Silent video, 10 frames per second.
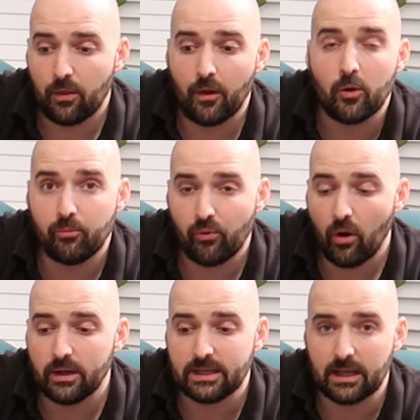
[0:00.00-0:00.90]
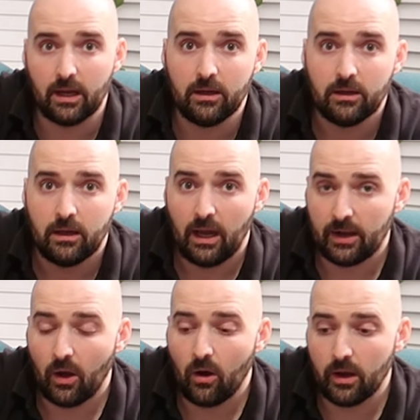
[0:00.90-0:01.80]
though brighter
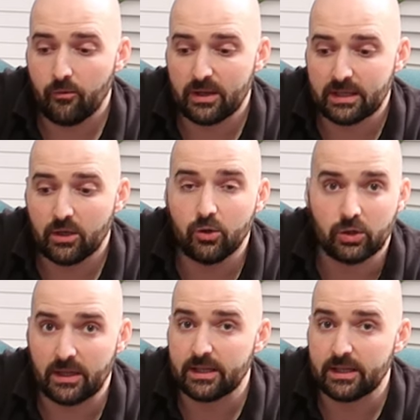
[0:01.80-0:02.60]
and higher resolution,